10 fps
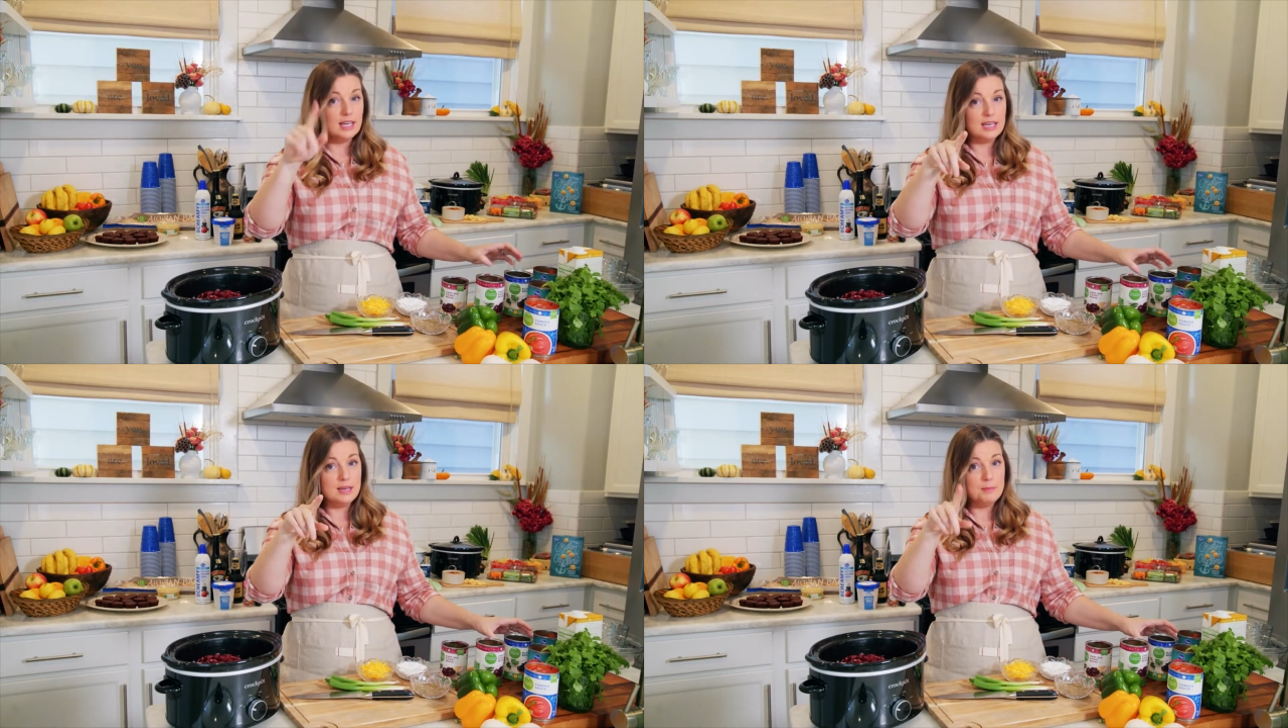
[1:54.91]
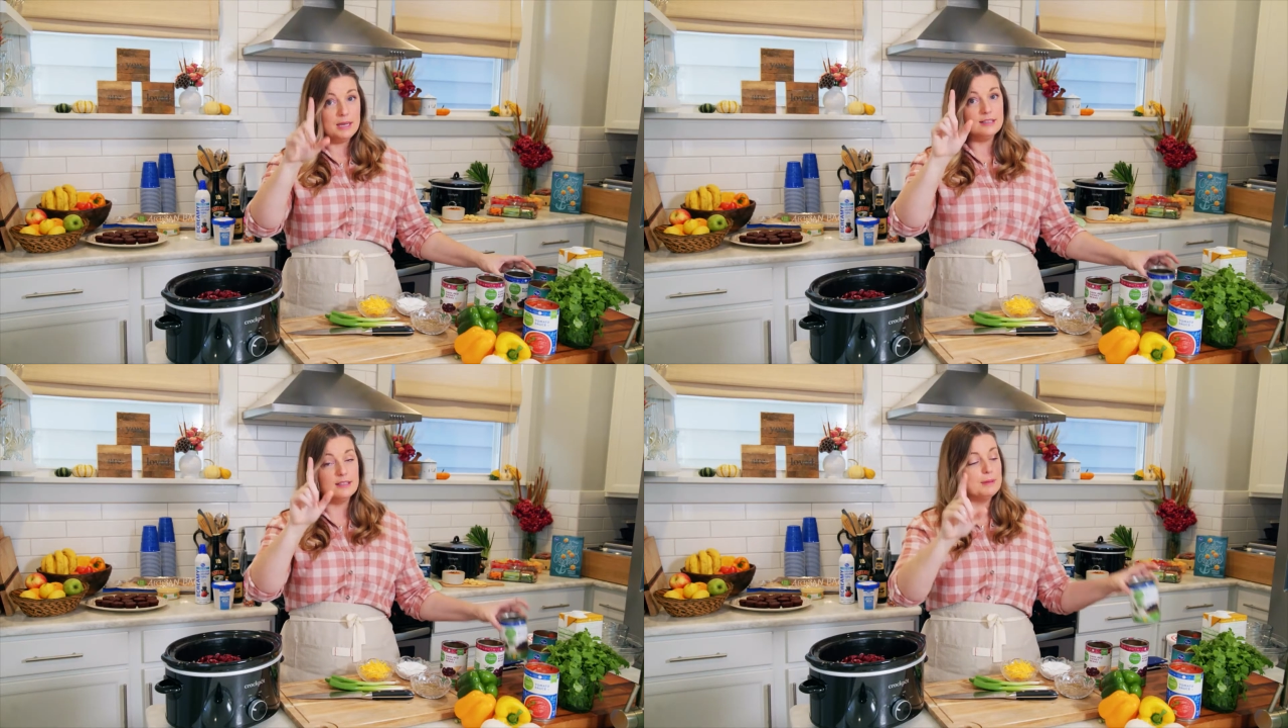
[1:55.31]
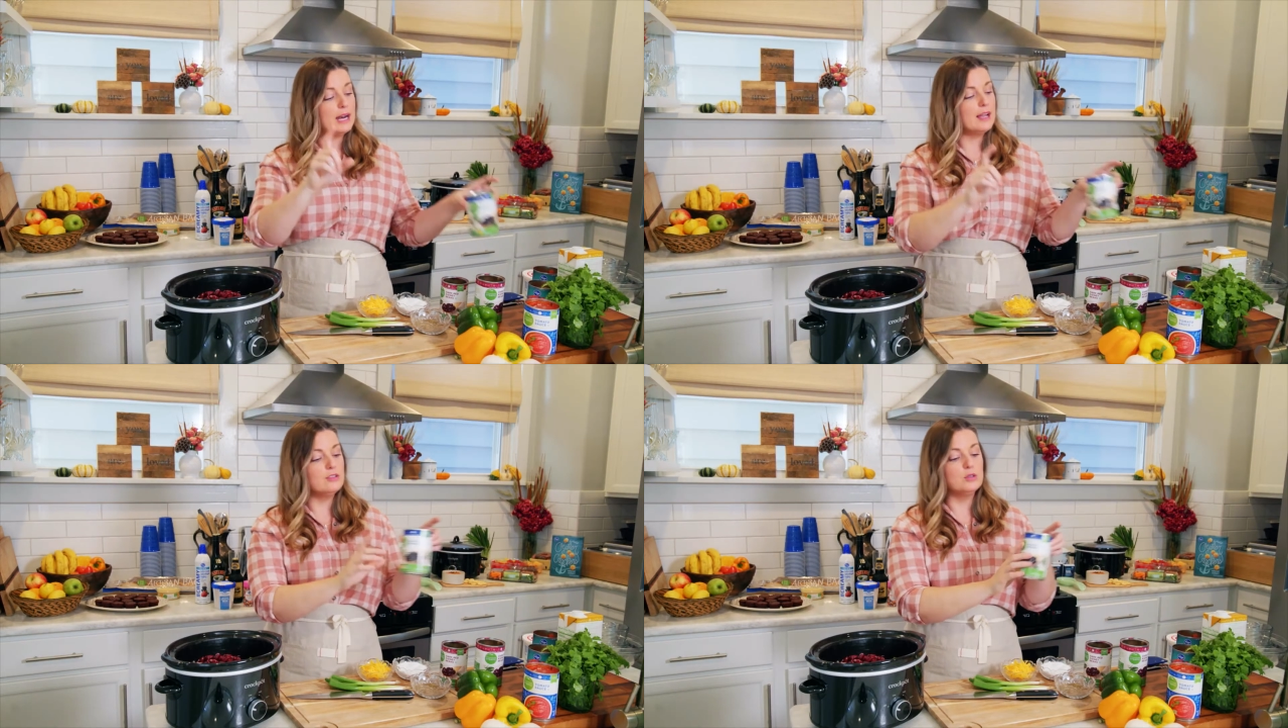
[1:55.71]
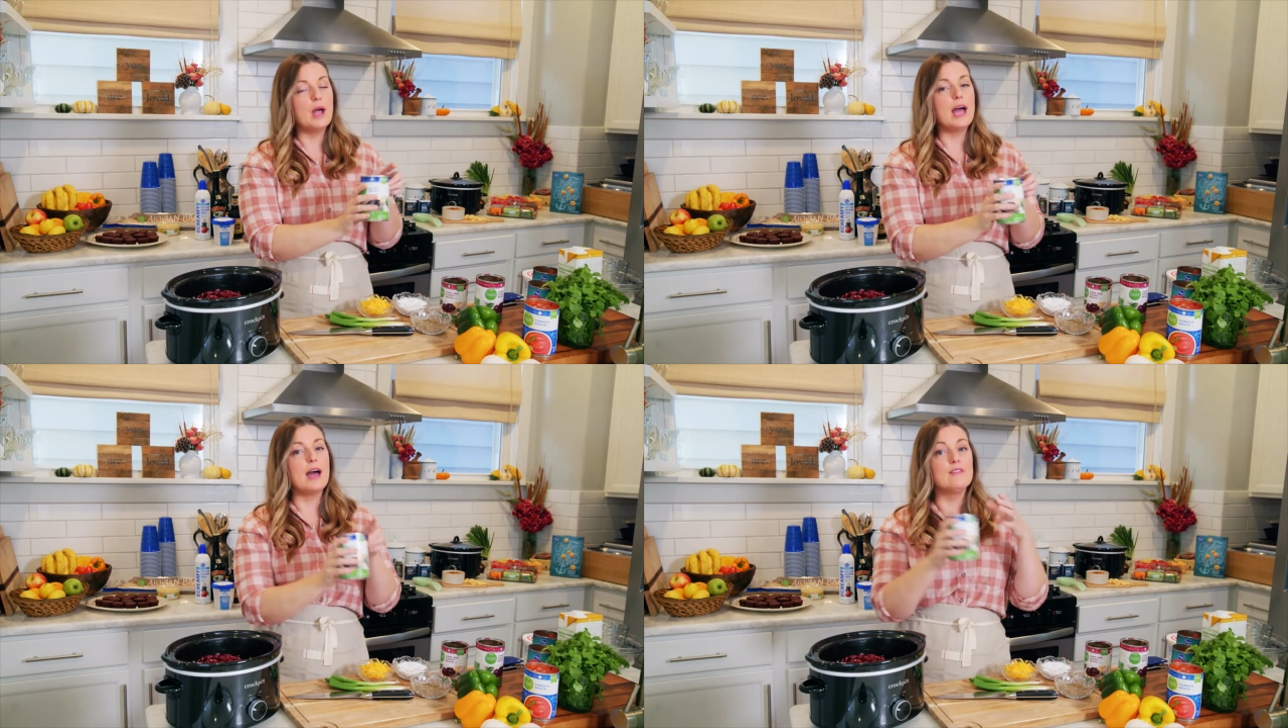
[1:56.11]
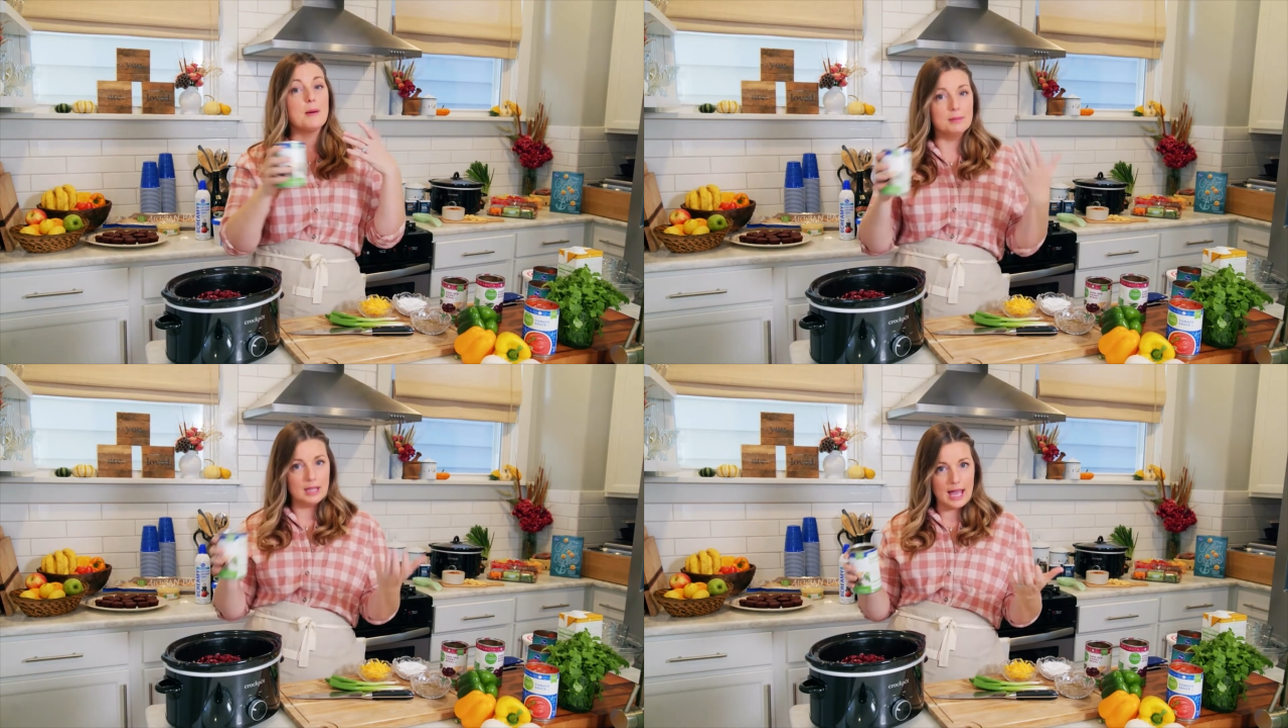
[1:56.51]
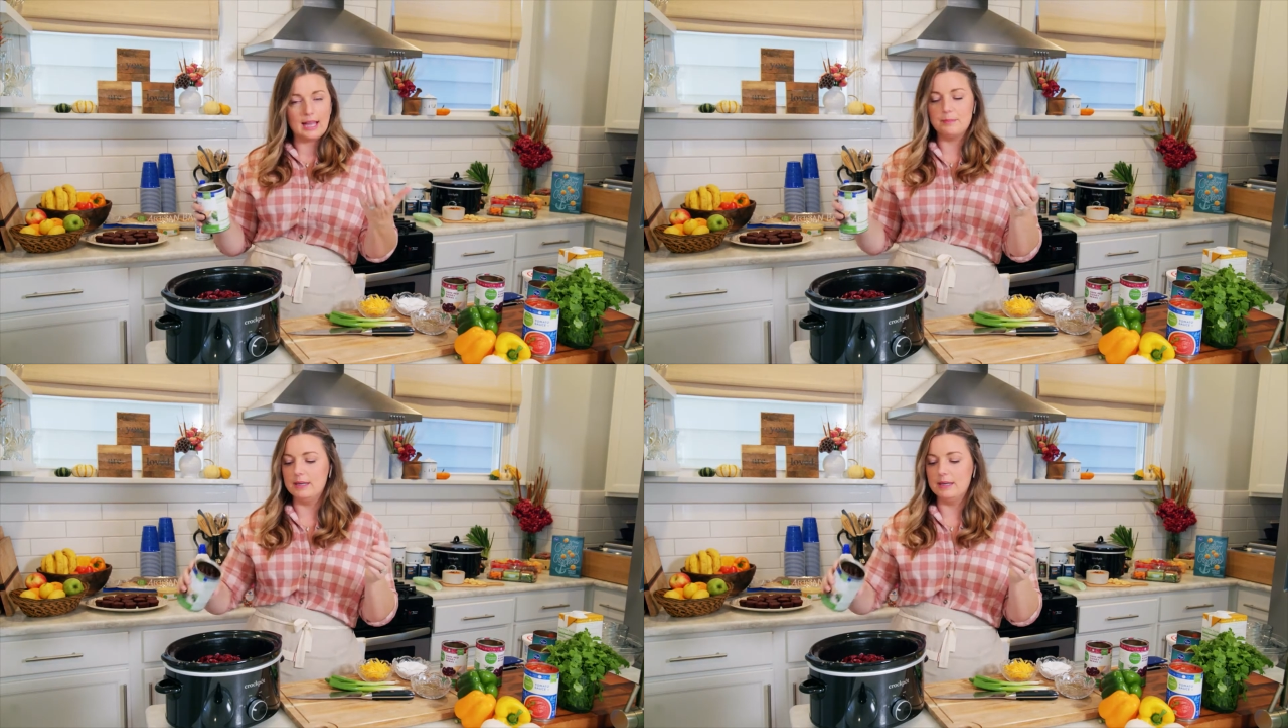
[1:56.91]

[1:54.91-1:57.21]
kidney beans, but I also have black